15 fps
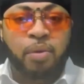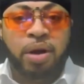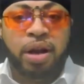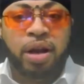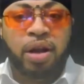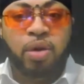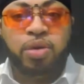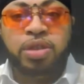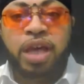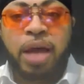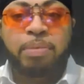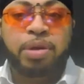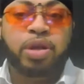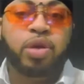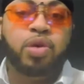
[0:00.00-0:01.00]
one of those
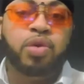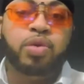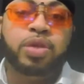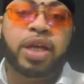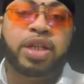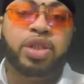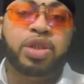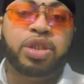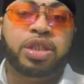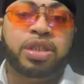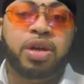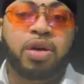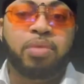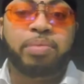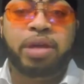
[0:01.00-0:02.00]
type of dudes that you're just
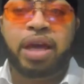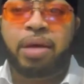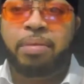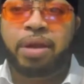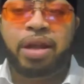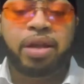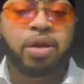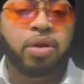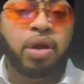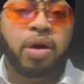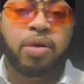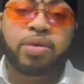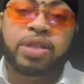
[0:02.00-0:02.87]
gonna be able to, you know,